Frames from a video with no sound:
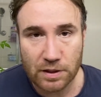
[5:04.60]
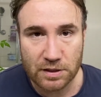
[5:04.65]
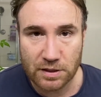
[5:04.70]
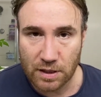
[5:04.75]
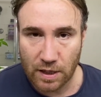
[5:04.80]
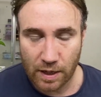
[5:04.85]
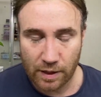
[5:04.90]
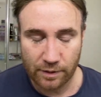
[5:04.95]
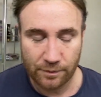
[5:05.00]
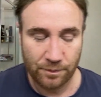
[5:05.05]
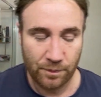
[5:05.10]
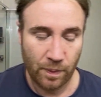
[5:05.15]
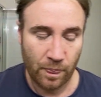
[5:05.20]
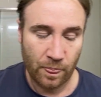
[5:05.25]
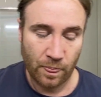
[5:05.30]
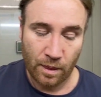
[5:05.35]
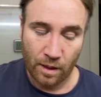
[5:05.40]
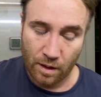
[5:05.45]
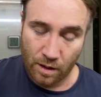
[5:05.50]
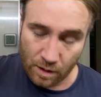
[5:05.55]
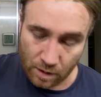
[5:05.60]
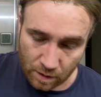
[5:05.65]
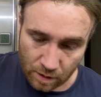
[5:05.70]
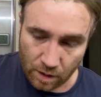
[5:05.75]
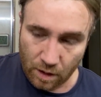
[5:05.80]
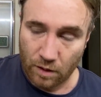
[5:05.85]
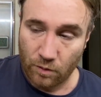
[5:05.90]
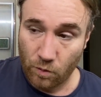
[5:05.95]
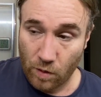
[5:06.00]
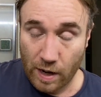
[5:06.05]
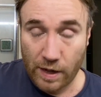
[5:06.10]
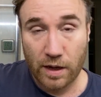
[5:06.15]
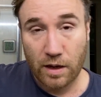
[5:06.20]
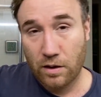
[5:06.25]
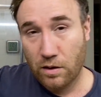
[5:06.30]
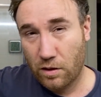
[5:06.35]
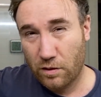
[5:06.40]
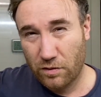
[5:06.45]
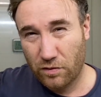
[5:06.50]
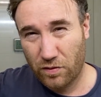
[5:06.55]
let's say,
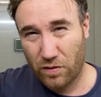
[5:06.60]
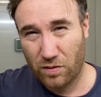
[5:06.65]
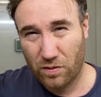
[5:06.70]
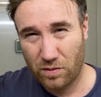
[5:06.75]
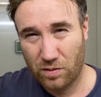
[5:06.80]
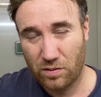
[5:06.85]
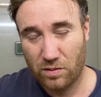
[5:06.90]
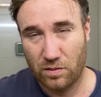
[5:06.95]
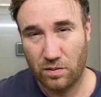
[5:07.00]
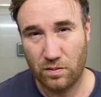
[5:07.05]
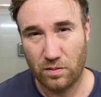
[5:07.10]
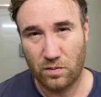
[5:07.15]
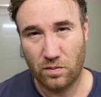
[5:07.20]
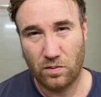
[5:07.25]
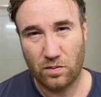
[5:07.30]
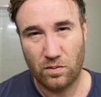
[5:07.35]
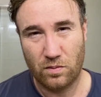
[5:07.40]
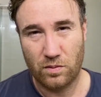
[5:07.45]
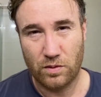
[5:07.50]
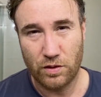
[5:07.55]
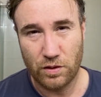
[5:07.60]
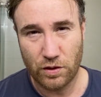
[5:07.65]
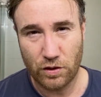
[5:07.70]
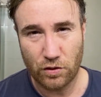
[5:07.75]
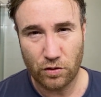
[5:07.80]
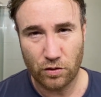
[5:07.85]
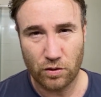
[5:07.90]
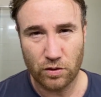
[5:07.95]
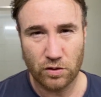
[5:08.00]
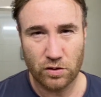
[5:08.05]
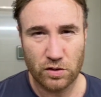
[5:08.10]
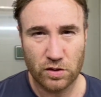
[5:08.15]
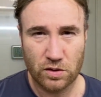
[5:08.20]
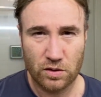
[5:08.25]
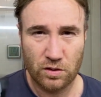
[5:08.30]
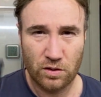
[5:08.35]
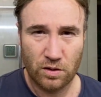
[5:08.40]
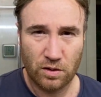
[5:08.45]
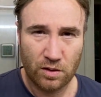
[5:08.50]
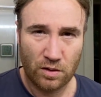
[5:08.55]
whacking off
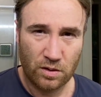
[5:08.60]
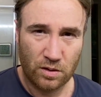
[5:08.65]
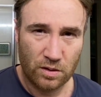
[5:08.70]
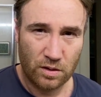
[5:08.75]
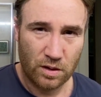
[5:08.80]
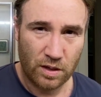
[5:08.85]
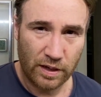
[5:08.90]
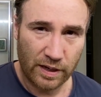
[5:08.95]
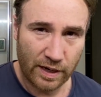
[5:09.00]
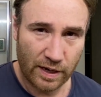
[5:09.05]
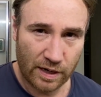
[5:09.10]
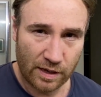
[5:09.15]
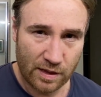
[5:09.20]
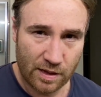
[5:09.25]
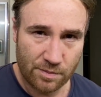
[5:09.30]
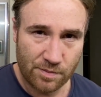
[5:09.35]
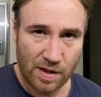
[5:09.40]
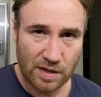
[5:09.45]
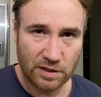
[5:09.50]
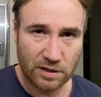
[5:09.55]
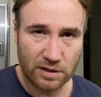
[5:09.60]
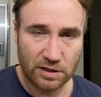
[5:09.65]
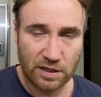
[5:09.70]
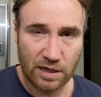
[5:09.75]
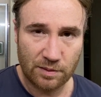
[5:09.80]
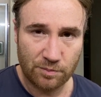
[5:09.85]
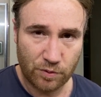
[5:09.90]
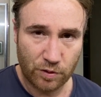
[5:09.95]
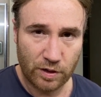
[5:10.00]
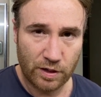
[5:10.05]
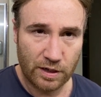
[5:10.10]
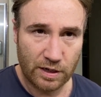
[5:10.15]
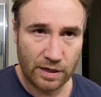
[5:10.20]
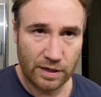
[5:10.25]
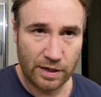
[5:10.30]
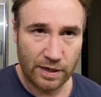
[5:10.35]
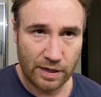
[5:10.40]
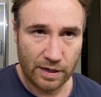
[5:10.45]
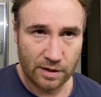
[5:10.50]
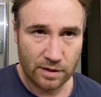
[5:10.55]
unicorns and getting their magic seed, putting it
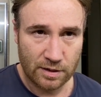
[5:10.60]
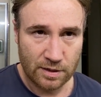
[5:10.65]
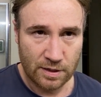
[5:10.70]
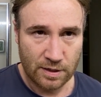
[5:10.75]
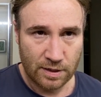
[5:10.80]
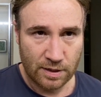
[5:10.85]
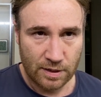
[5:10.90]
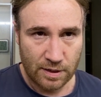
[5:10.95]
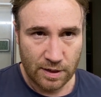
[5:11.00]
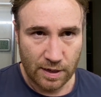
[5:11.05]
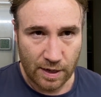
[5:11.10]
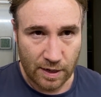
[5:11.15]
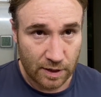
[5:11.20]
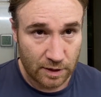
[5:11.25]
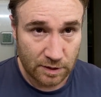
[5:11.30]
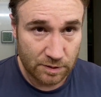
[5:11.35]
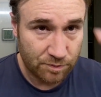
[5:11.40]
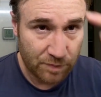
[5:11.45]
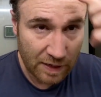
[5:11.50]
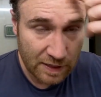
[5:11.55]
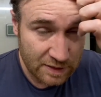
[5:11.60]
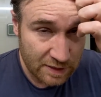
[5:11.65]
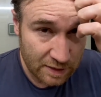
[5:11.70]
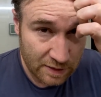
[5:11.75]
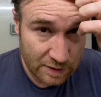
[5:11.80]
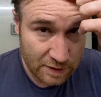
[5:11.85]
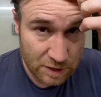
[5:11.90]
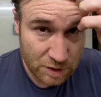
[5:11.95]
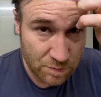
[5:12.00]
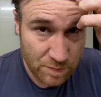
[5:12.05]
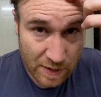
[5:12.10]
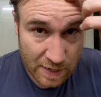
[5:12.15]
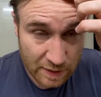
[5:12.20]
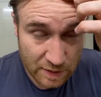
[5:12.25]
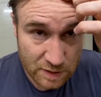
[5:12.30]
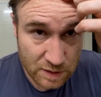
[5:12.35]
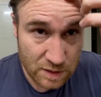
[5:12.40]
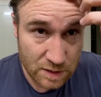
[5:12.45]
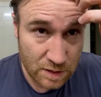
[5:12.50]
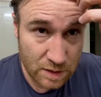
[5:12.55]
in here, and it basically just
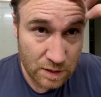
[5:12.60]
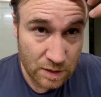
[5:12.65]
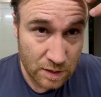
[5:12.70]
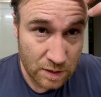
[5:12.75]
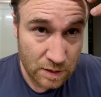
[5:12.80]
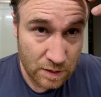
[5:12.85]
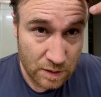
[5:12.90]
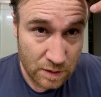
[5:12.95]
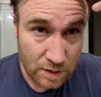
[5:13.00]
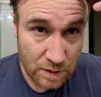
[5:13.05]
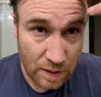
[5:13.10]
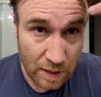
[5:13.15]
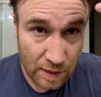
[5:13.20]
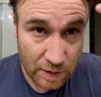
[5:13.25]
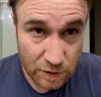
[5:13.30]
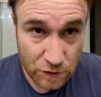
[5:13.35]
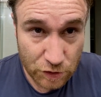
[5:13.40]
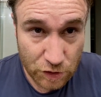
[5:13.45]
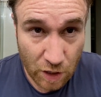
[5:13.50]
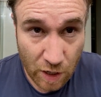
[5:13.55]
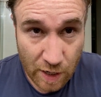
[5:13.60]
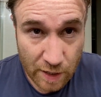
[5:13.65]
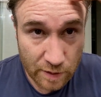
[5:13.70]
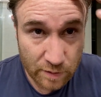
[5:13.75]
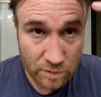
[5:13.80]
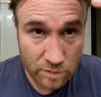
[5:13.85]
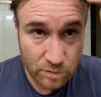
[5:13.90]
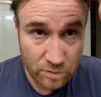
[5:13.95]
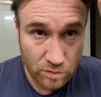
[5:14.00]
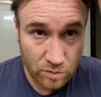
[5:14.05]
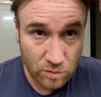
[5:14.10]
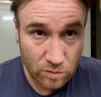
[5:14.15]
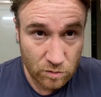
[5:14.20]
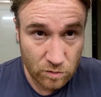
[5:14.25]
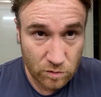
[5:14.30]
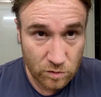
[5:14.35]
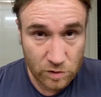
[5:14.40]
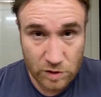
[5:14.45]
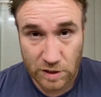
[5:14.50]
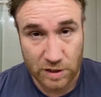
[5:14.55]
makes shine
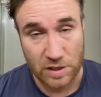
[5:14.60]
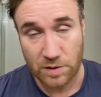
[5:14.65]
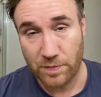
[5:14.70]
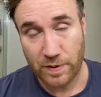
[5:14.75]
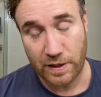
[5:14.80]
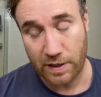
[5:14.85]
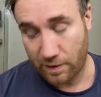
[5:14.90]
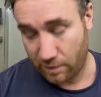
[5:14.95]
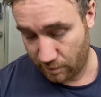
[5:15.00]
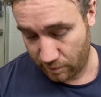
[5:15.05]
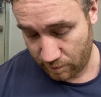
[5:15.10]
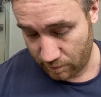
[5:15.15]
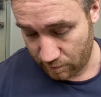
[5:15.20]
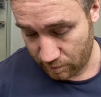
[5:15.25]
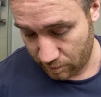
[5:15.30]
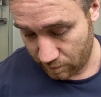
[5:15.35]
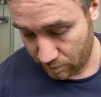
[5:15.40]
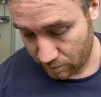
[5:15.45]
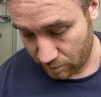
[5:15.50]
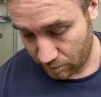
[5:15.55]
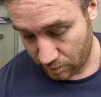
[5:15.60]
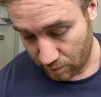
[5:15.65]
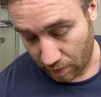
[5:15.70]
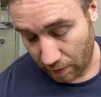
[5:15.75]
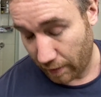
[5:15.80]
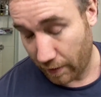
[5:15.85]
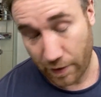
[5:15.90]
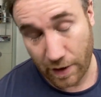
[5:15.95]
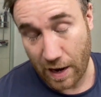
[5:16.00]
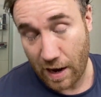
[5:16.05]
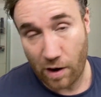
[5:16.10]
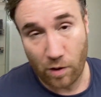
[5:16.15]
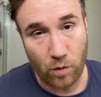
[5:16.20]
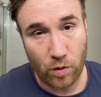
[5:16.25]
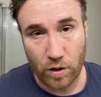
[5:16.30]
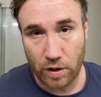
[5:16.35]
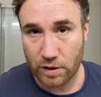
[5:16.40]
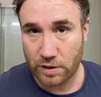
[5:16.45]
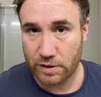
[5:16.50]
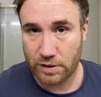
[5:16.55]
disappear. I don't know how it
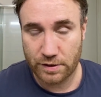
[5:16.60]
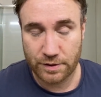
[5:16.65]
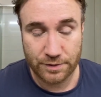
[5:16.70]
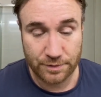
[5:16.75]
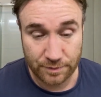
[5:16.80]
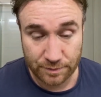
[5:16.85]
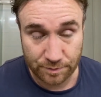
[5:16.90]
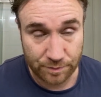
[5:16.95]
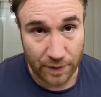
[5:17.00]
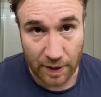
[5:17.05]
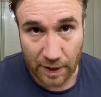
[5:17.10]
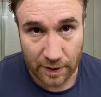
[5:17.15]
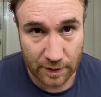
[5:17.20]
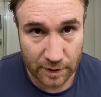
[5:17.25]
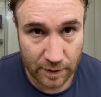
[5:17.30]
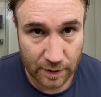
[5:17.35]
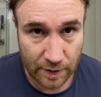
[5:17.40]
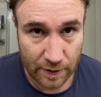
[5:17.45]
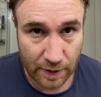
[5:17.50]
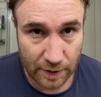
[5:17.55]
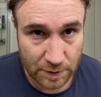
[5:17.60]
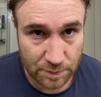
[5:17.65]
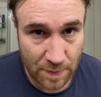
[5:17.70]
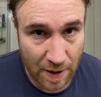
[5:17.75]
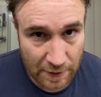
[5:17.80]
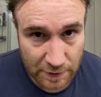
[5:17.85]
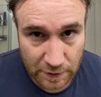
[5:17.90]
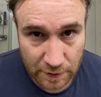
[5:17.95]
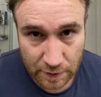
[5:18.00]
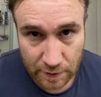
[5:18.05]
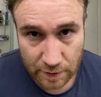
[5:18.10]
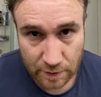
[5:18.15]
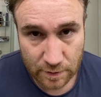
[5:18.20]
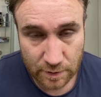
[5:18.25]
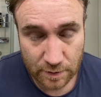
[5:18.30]
works, but it's magic.